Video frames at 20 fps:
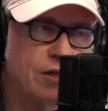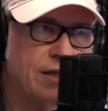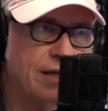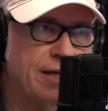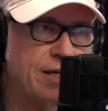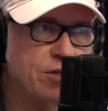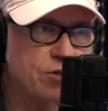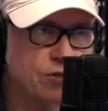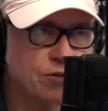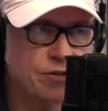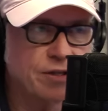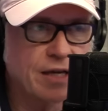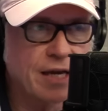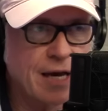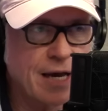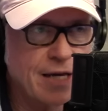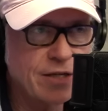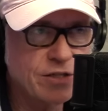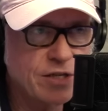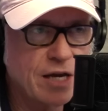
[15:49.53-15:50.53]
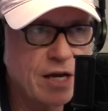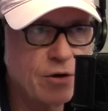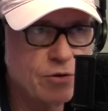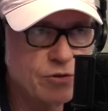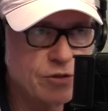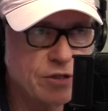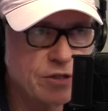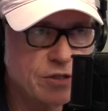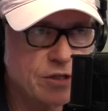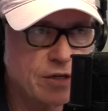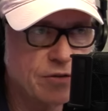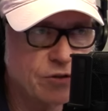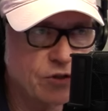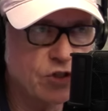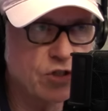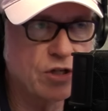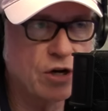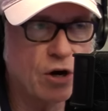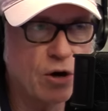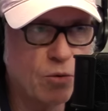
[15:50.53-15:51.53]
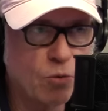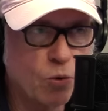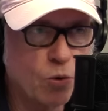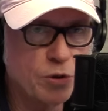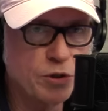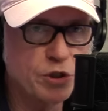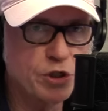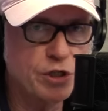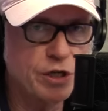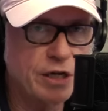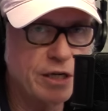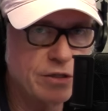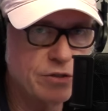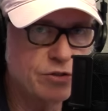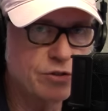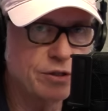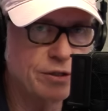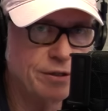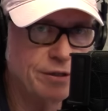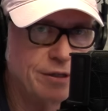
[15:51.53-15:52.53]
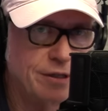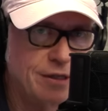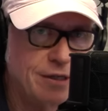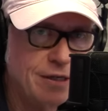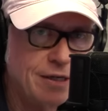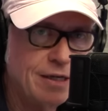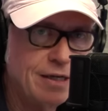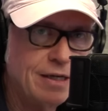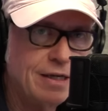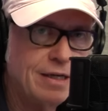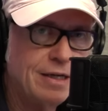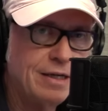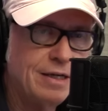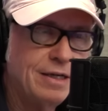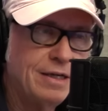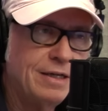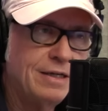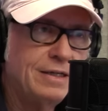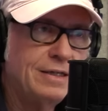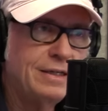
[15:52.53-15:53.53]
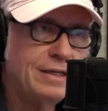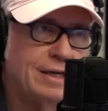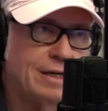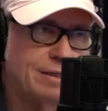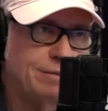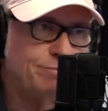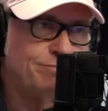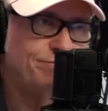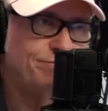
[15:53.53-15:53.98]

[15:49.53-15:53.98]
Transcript: lady's at the guy's house, and he's got the Star Wars sheets. And yeah.